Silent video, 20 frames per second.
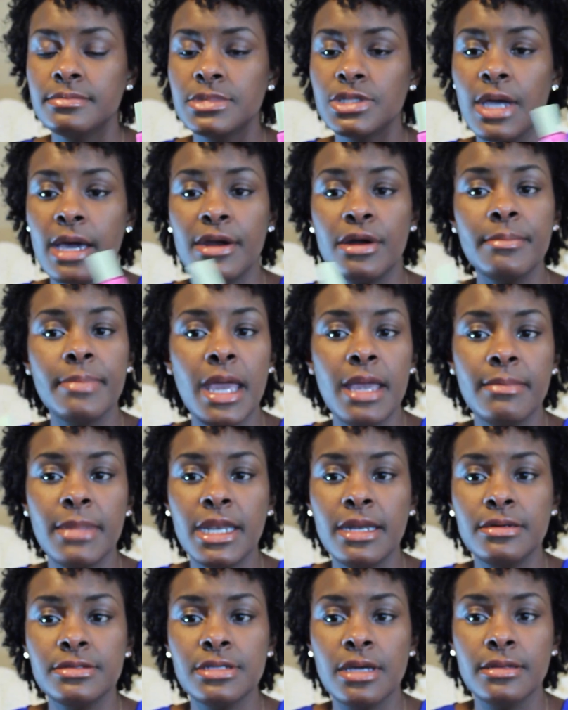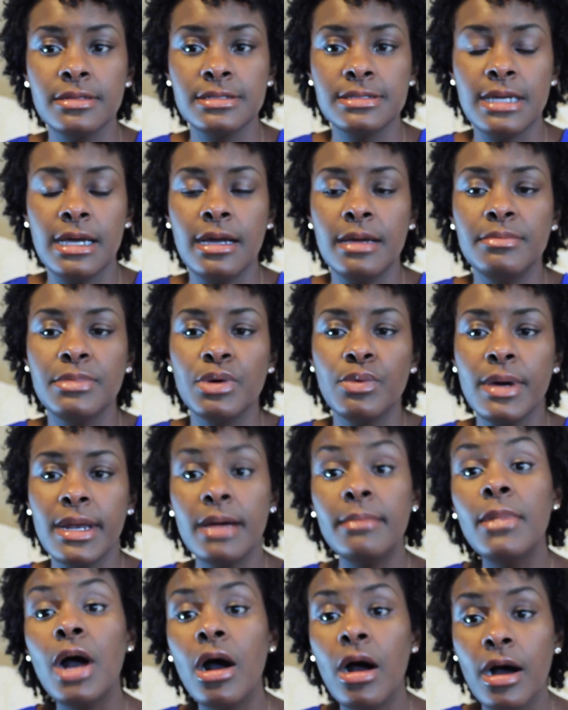So I don't paint my nails all the time, but when
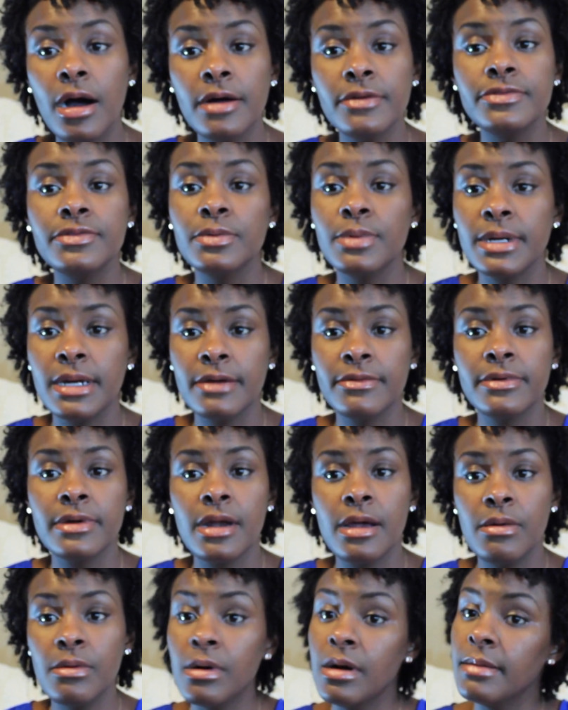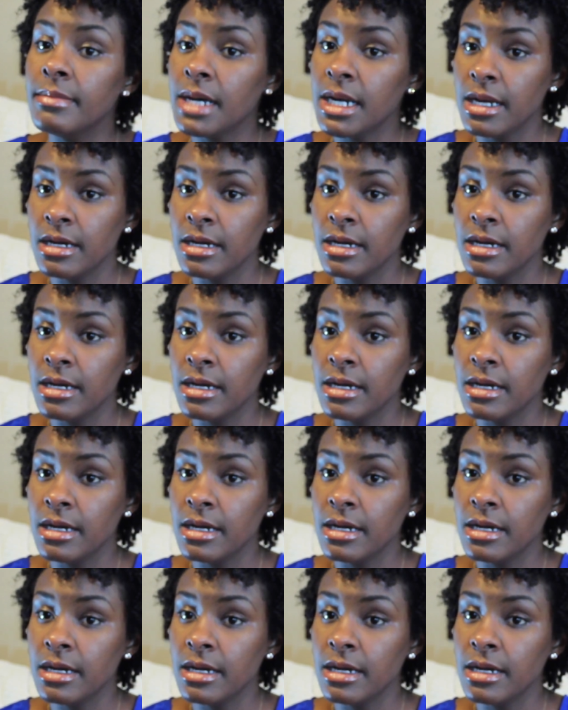I'm off or whatever and I want my